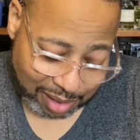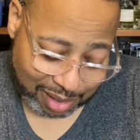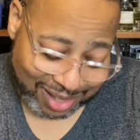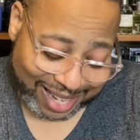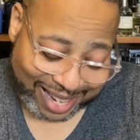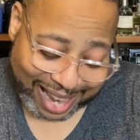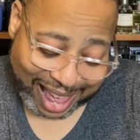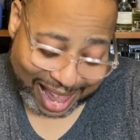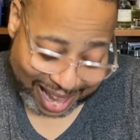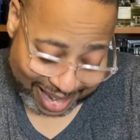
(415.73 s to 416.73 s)
The
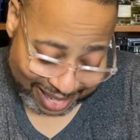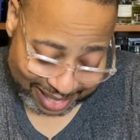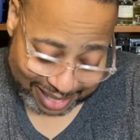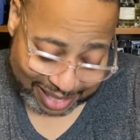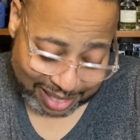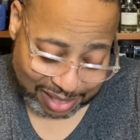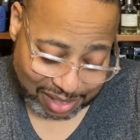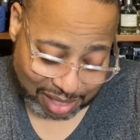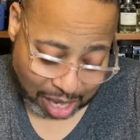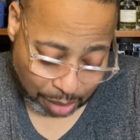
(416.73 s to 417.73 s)
line is
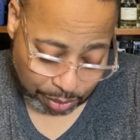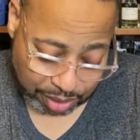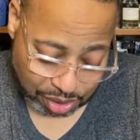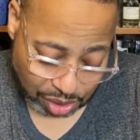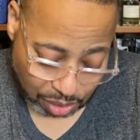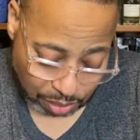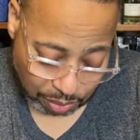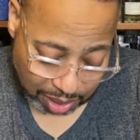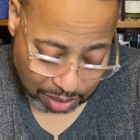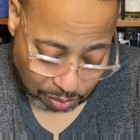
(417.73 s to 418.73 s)
Acqua di Gio,
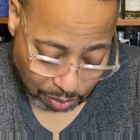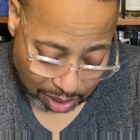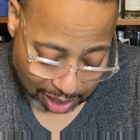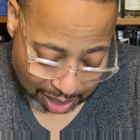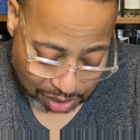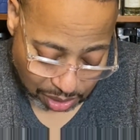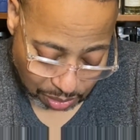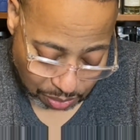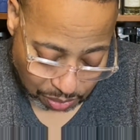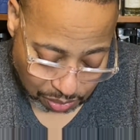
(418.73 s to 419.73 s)
and the one I
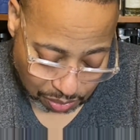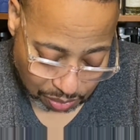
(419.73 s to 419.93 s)
chose